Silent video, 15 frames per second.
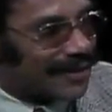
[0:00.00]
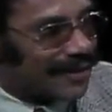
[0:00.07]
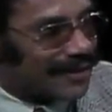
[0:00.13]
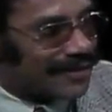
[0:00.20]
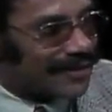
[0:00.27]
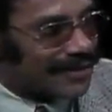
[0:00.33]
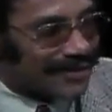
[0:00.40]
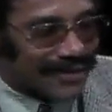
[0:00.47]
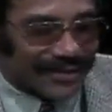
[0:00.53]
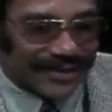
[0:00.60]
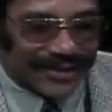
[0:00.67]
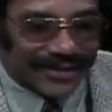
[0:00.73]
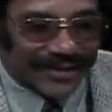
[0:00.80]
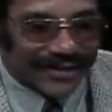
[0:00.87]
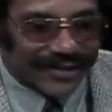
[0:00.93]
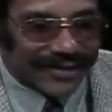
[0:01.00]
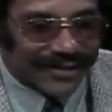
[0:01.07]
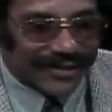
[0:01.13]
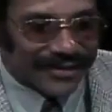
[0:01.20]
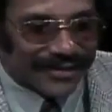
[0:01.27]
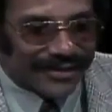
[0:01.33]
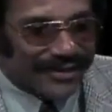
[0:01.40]
Uh, she's she's a
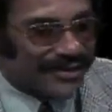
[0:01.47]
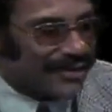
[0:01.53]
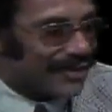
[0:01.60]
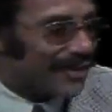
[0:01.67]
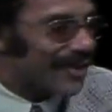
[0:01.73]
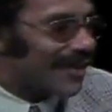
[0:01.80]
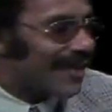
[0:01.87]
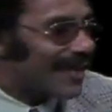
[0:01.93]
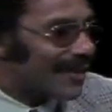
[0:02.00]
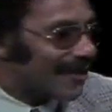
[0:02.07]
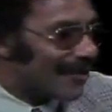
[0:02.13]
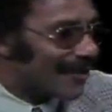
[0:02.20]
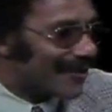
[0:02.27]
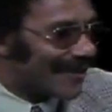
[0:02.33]
she's a, she's a good leader.